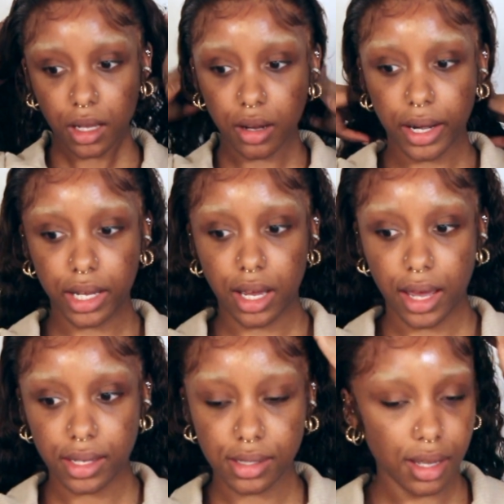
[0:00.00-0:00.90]
Alright
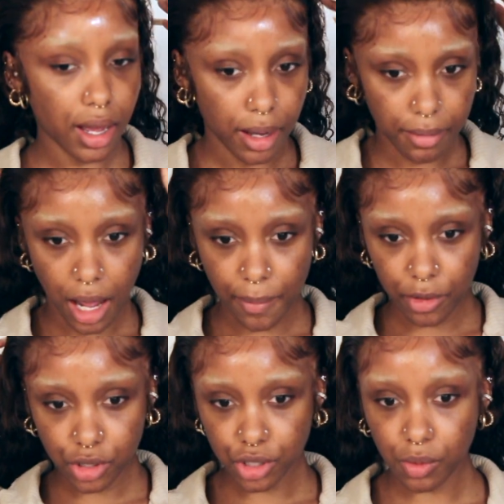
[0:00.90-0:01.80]
guys, I'm
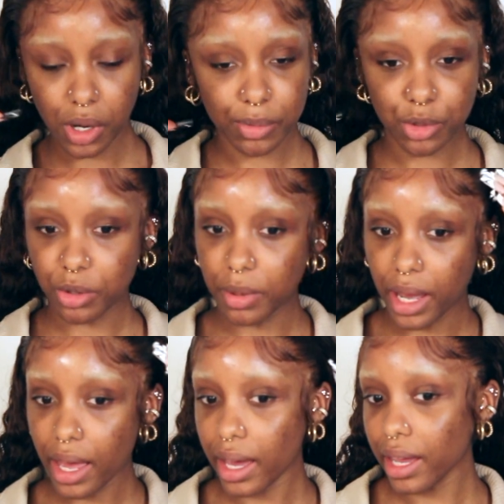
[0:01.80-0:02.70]
not sure what I'm doing with my
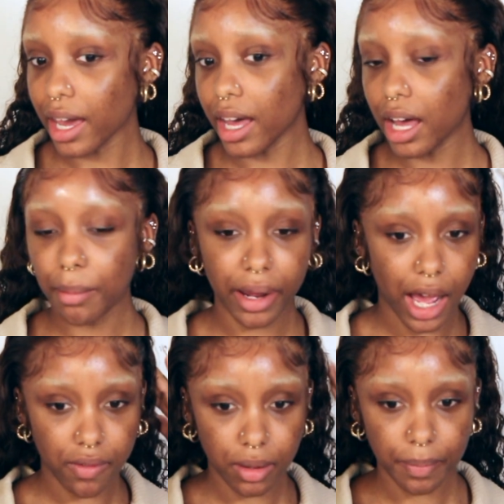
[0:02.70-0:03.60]
hair yet. I might
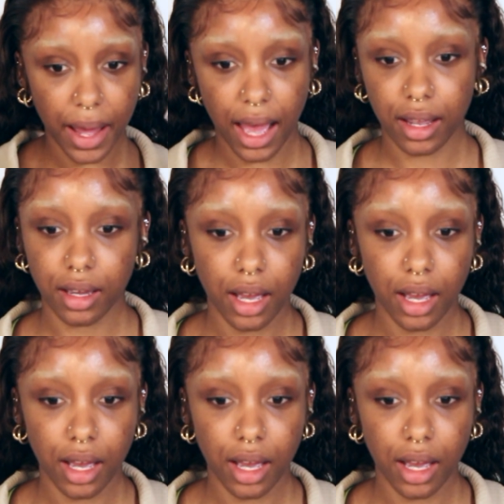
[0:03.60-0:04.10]
have it back.